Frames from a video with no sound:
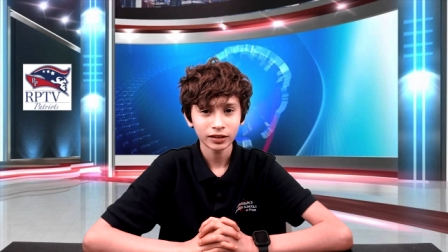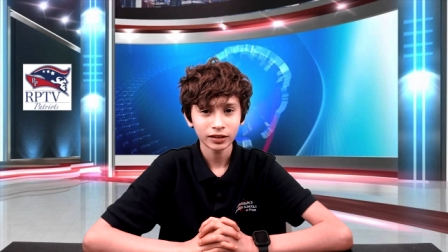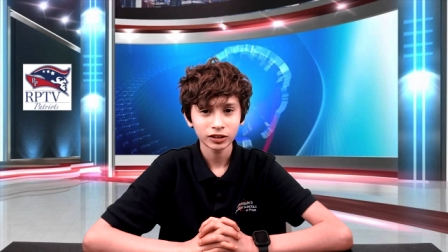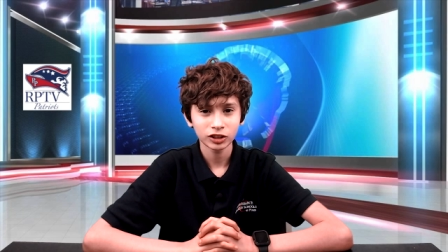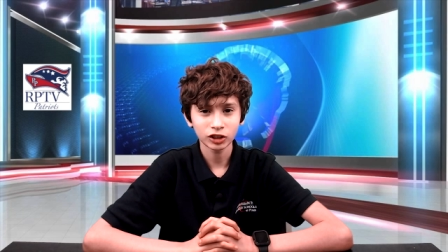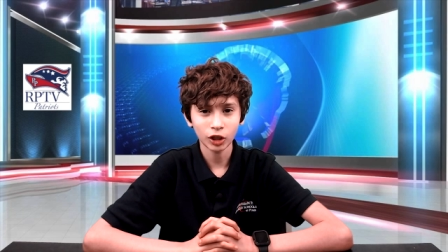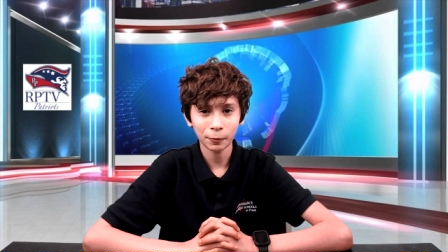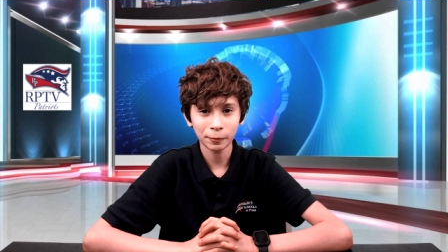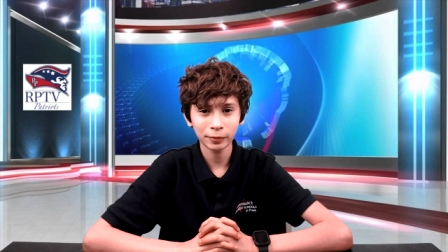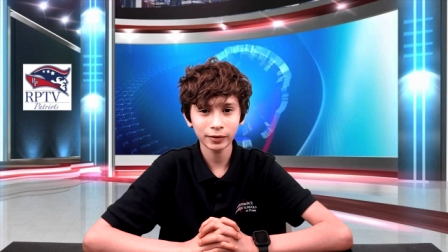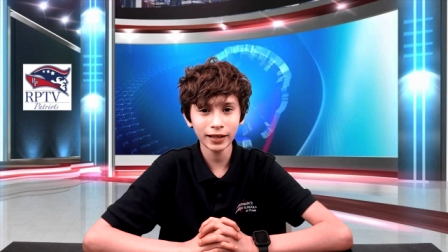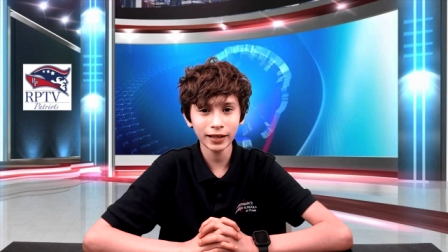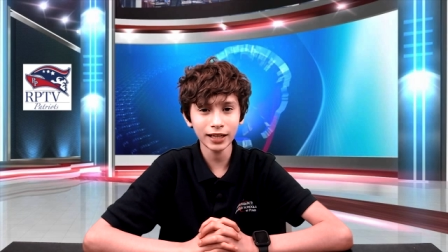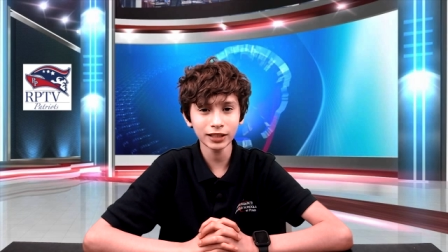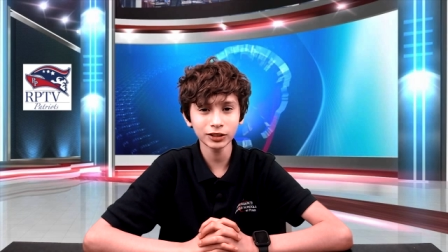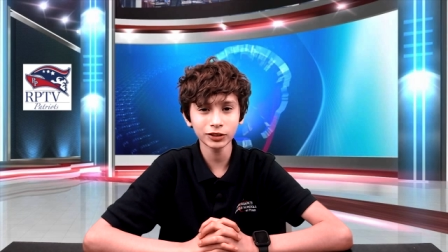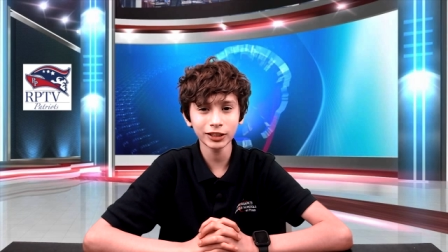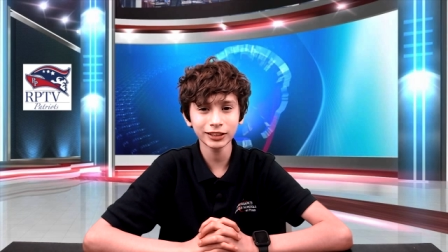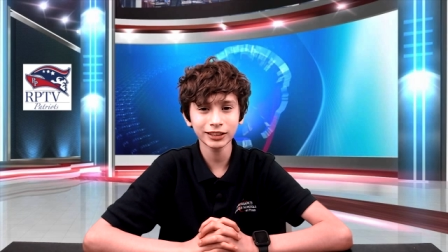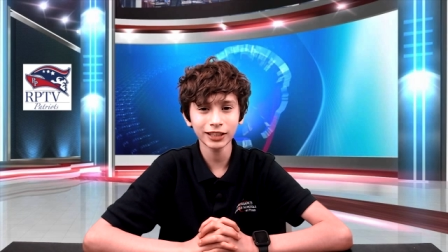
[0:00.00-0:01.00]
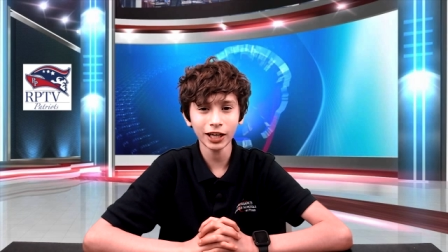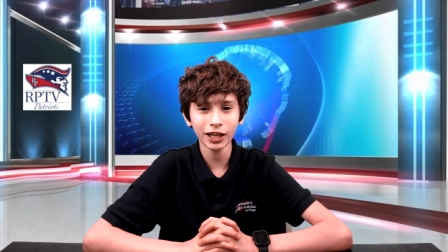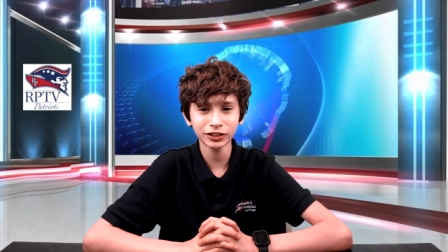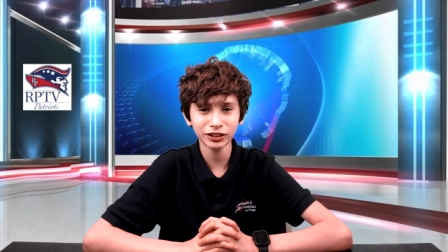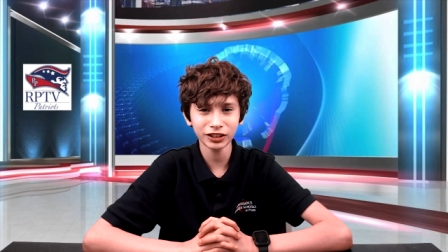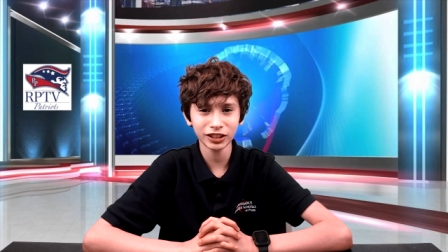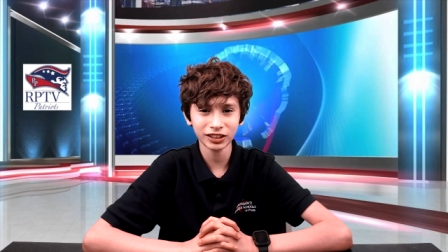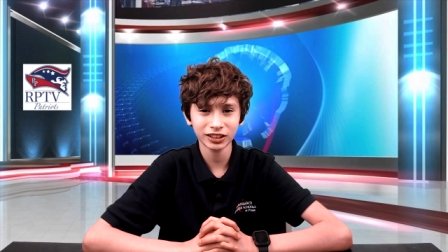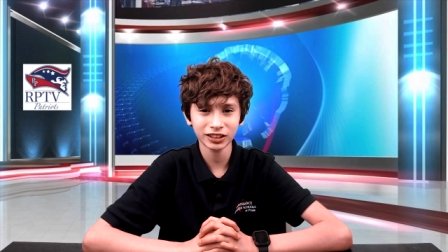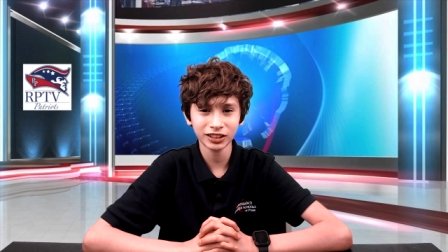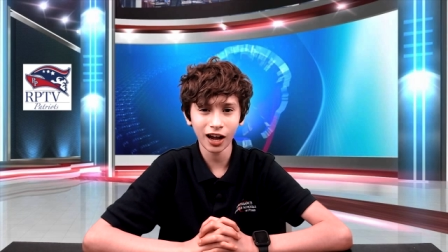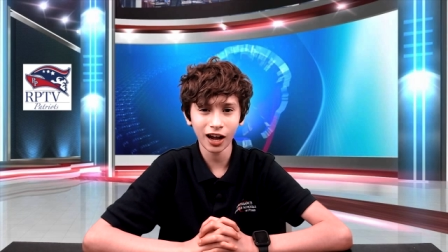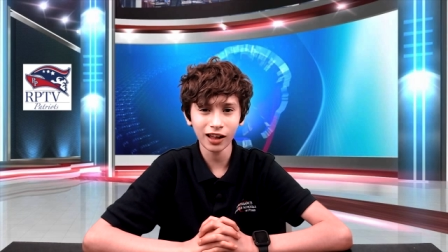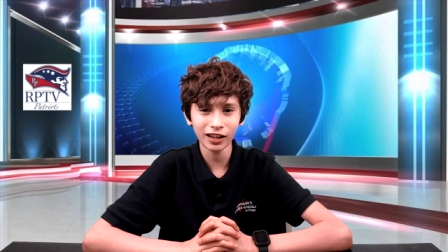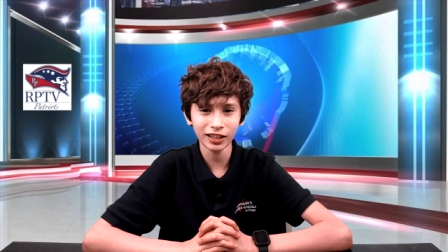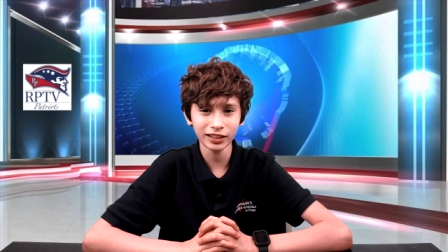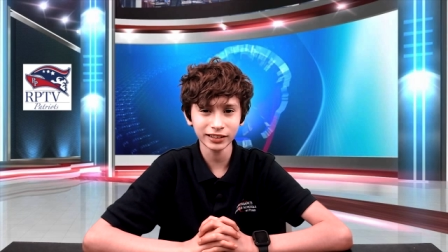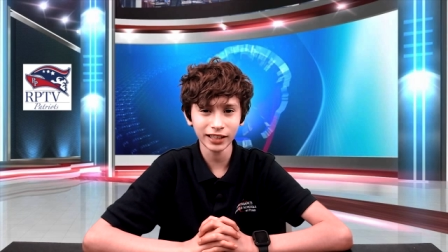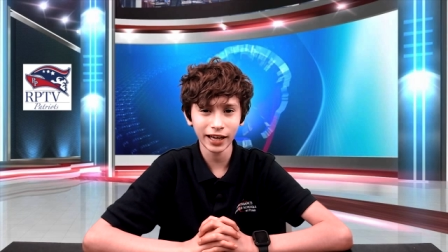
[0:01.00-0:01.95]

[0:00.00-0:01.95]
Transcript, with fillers: so please reach out to your scholars